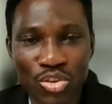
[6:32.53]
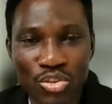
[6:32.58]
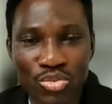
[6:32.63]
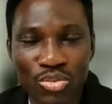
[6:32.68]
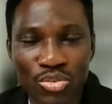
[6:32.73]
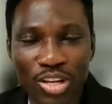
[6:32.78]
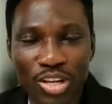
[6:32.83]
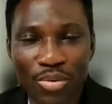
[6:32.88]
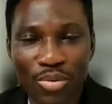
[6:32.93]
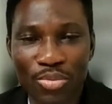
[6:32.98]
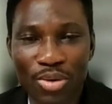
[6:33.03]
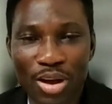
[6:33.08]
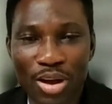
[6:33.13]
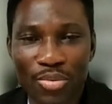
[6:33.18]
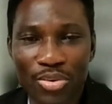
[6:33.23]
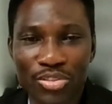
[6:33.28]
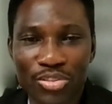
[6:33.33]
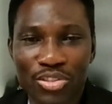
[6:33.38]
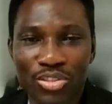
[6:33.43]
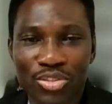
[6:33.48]
So today what
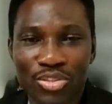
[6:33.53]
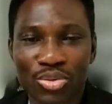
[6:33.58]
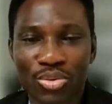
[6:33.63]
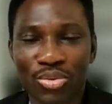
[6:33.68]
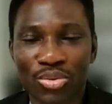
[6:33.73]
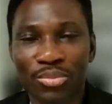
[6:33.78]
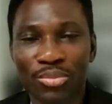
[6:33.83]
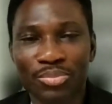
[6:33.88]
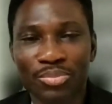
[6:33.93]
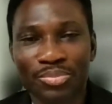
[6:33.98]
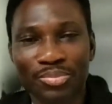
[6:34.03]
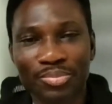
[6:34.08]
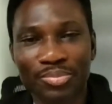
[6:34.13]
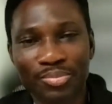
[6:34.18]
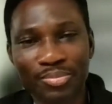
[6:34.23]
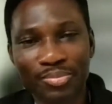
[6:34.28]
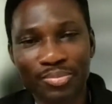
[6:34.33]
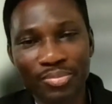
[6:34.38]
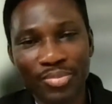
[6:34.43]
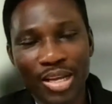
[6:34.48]
we are going to do
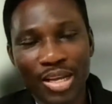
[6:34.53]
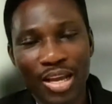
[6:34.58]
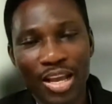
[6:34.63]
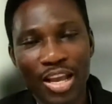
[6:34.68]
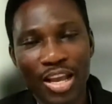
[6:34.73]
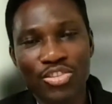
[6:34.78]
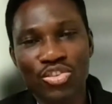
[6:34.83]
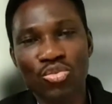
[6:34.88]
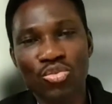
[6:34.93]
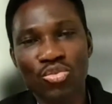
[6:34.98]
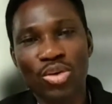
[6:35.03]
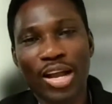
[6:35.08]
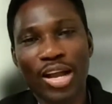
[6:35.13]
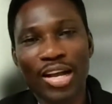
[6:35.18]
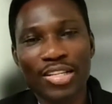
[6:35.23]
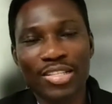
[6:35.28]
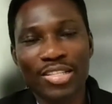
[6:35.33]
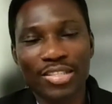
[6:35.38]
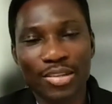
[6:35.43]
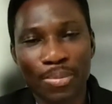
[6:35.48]
is to
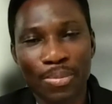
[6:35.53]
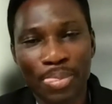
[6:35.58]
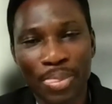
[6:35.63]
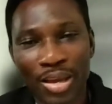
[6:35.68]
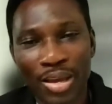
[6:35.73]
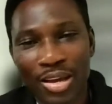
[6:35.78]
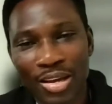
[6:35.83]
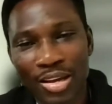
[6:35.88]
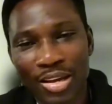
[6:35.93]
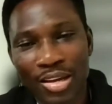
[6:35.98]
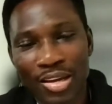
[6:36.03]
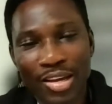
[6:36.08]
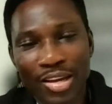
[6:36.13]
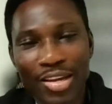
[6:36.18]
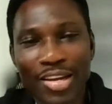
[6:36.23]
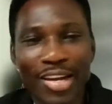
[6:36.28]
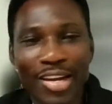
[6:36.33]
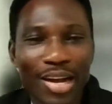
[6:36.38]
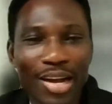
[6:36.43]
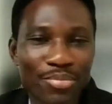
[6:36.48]
look at
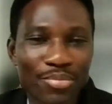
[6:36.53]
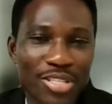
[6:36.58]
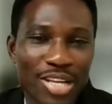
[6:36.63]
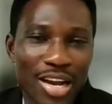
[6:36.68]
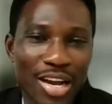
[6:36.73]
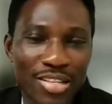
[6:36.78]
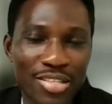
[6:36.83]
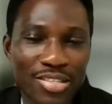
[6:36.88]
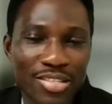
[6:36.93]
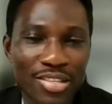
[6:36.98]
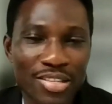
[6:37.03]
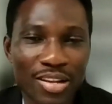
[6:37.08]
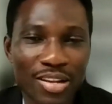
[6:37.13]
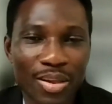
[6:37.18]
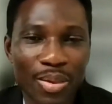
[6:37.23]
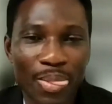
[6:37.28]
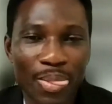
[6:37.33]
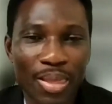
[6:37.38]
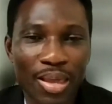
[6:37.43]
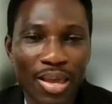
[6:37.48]
income tax
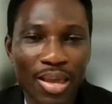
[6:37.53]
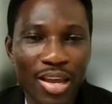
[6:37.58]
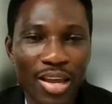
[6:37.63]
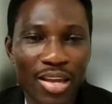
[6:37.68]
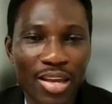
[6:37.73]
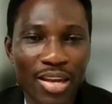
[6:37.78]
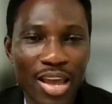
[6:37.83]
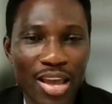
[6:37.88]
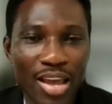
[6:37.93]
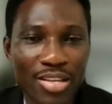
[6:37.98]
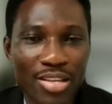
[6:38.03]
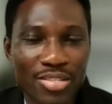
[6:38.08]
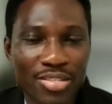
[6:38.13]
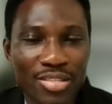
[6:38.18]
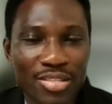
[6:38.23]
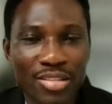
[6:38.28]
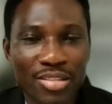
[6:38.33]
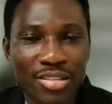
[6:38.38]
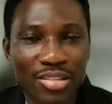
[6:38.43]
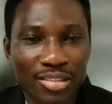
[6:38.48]
in
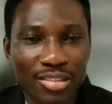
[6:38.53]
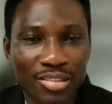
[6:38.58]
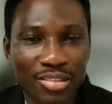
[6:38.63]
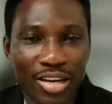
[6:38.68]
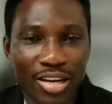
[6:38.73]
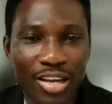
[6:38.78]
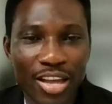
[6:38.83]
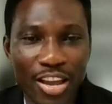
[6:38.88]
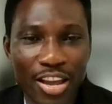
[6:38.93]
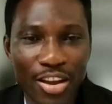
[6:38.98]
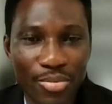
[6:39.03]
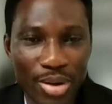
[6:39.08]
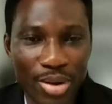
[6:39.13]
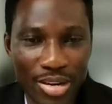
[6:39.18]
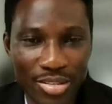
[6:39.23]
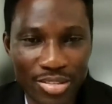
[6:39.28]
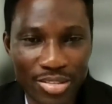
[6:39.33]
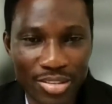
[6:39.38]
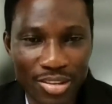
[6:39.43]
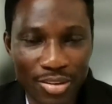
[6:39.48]
its three
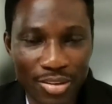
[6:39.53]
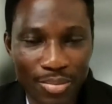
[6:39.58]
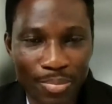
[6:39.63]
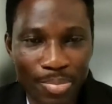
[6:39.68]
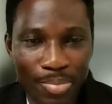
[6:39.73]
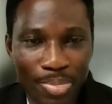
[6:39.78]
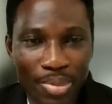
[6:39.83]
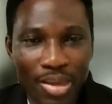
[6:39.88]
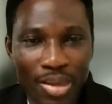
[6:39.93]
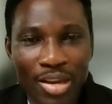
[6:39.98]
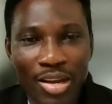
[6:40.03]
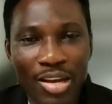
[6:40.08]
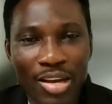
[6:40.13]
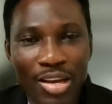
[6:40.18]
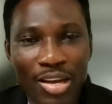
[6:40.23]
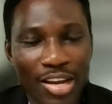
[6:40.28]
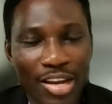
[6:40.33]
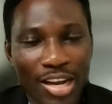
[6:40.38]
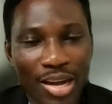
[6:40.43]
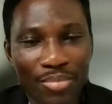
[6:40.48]
areas.
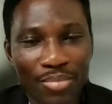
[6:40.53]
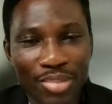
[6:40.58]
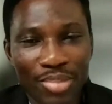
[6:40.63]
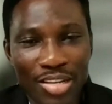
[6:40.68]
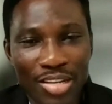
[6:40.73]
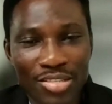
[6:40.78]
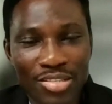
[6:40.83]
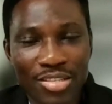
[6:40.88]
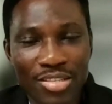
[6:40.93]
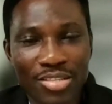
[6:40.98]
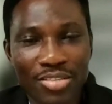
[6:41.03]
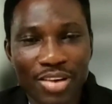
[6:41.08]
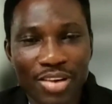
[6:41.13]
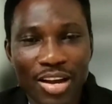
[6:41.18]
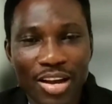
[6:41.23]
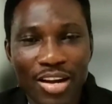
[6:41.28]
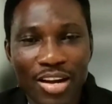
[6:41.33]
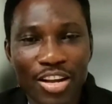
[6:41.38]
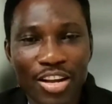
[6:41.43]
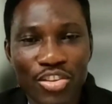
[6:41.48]
Income tax is
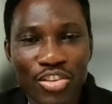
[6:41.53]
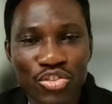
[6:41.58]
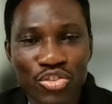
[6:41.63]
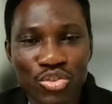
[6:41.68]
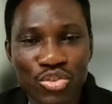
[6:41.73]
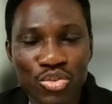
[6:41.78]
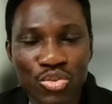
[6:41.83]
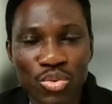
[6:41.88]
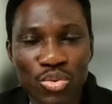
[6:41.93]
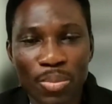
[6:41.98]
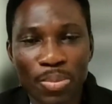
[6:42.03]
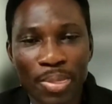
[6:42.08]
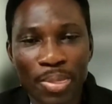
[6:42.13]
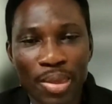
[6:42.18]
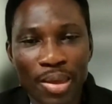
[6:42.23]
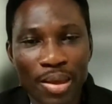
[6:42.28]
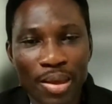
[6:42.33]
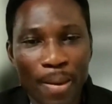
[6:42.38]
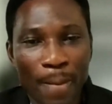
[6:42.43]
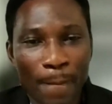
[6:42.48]
divided into
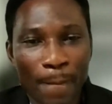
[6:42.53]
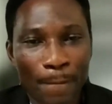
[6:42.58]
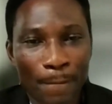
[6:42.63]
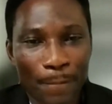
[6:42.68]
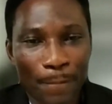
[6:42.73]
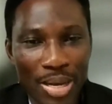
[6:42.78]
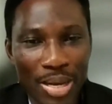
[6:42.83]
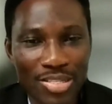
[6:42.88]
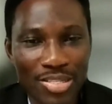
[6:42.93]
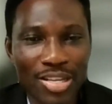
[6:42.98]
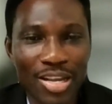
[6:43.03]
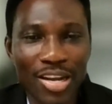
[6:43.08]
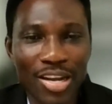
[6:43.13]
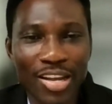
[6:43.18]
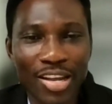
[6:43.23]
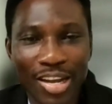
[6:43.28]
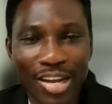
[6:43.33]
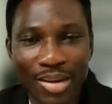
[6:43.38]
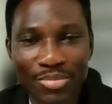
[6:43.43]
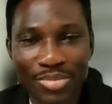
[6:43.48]

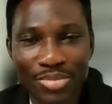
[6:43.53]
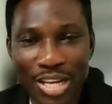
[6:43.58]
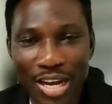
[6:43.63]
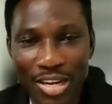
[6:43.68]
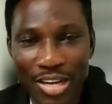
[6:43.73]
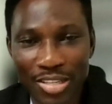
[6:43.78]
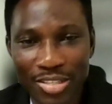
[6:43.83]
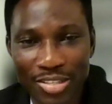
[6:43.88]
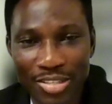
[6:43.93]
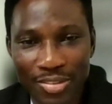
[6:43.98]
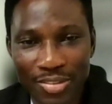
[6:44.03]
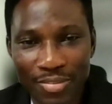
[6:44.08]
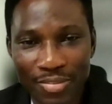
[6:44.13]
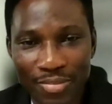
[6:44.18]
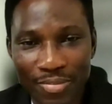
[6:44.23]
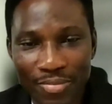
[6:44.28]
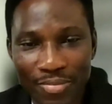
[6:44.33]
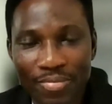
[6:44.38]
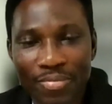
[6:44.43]
personal income tax,